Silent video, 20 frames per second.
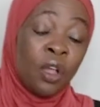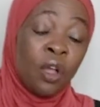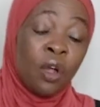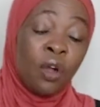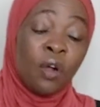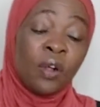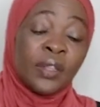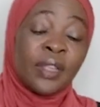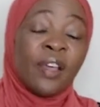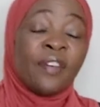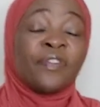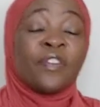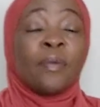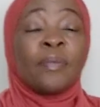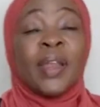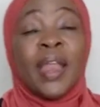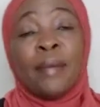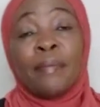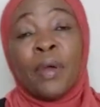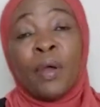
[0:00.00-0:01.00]
all the way
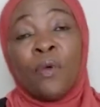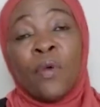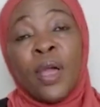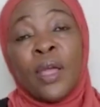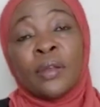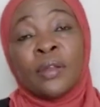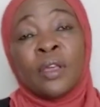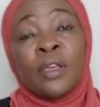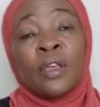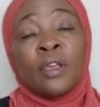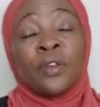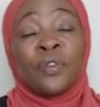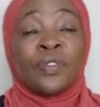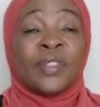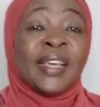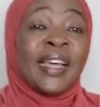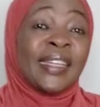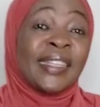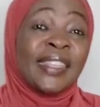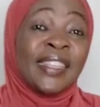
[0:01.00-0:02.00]
from number 1 to
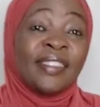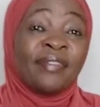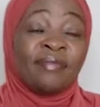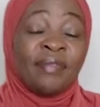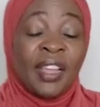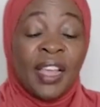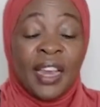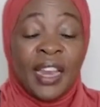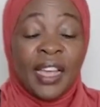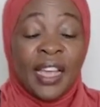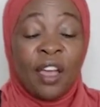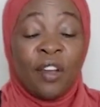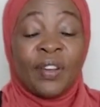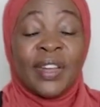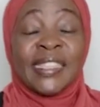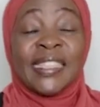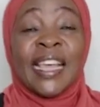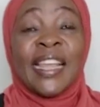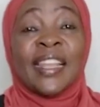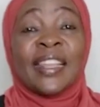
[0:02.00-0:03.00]
13. Like I
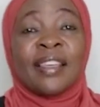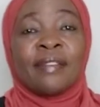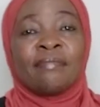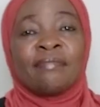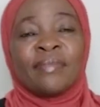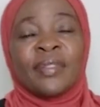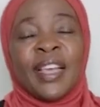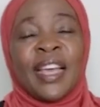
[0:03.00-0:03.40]
always end them.